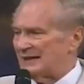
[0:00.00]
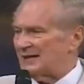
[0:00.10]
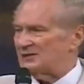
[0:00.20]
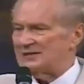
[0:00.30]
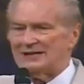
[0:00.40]
got
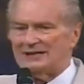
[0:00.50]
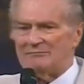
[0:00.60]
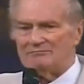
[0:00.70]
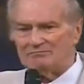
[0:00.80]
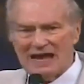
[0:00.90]
to take
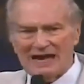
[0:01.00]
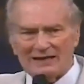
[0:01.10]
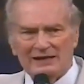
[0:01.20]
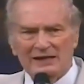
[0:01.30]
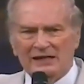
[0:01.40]
him
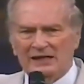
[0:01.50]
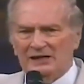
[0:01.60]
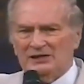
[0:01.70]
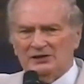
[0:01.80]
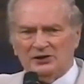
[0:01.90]
back.
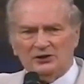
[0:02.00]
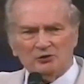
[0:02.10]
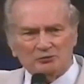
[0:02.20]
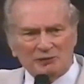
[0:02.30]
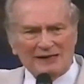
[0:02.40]
Do
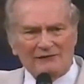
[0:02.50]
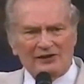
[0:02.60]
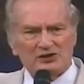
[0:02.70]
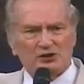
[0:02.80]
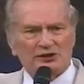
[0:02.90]
you believe
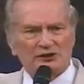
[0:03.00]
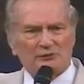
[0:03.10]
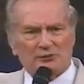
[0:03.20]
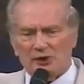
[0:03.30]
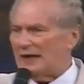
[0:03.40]
he's going to
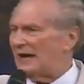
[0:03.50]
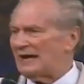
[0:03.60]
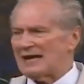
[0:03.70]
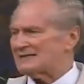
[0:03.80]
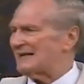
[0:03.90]
pray?
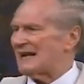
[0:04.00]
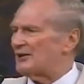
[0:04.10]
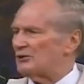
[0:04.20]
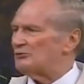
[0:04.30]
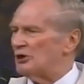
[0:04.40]
And I said, I
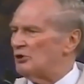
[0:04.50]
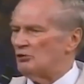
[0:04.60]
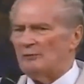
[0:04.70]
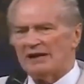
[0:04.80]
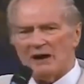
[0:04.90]
don't
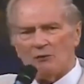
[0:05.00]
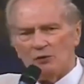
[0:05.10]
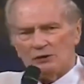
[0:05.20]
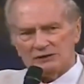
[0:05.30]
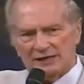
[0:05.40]
know, but I
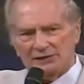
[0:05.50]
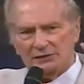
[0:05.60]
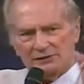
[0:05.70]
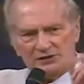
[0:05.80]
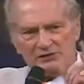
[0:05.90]
will tell
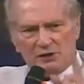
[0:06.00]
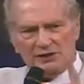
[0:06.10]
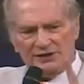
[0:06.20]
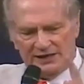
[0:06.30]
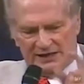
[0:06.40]
you this
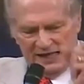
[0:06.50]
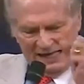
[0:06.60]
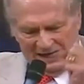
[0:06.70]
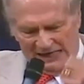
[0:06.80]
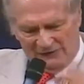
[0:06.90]
one thing.
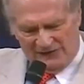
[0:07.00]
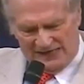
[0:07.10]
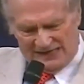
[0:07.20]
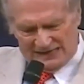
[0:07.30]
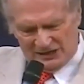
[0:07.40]
If
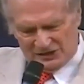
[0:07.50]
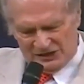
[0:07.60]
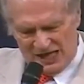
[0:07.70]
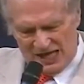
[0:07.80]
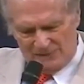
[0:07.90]
he does
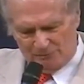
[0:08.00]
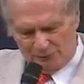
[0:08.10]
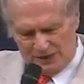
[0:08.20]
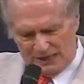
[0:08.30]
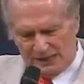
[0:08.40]
not
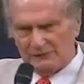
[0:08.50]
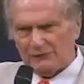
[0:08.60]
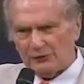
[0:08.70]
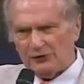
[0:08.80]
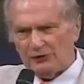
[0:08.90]
pray
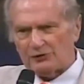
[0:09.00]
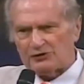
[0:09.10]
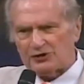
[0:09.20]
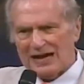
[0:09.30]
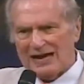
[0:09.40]
for your
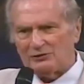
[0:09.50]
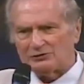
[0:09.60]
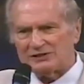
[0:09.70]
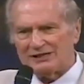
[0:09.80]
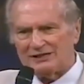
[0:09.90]
child
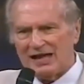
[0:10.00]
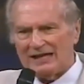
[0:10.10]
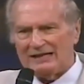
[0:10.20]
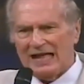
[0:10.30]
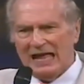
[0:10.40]

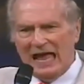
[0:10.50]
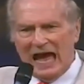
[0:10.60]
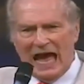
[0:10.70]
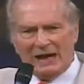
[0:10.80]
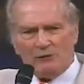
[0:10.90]
tonight,
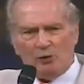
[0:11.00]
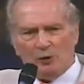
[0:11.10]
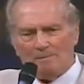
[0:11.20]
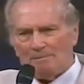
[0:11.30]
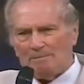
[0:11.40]
I
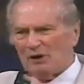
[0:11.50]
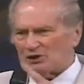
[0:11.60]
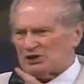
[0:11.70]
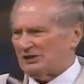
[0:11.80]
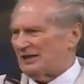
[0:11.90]
will
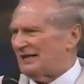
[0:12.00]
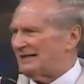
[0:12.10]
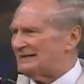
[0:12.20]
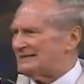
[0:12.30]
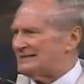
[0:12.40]

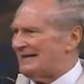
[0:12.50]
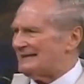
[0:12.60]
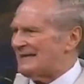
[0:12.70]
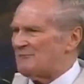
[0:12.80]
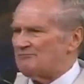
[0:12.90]
personally
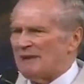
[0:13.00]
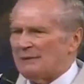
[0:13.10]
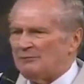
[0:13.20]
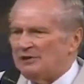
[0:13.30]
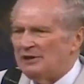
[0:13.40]
take that
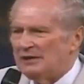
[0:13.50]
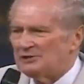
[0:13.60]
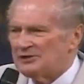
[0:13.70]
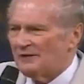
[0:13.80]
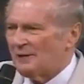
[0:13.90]
baby
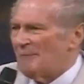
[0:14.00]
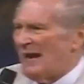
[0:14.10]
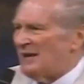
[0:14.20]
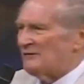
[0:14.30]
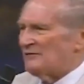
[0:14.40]
to the
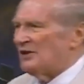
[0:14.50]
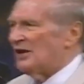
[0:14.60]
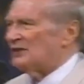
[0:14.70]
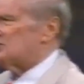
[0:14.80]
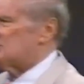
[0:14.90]
man of
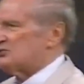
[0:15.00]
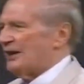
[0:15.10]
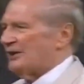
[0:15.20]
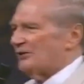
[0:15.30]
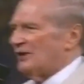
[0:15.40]
God's
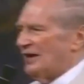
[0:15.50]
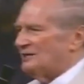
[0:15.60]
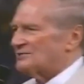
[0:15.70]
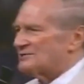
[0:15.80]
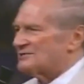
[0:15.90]
trailer
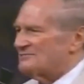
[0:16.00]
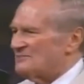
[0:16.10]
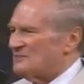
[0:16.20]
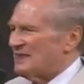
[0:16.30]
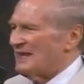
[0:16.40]
house.
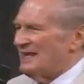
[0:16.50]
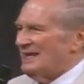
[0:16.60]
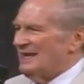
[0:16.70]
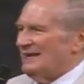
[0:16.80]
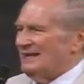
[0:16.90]

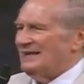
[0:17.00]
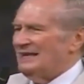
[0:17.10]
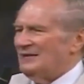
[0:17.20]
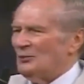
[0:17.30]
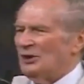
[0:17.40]

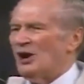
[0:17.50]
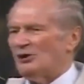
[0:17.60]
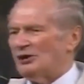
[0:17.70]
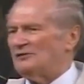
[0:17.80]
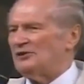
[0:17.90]
We all
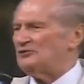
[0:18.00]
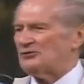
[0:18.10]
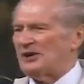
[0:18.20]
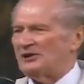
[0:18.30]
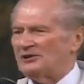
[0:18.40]
lived in
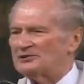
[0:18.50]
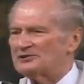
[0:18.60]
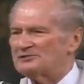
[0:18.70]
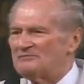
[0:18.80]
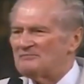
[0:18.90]
trailers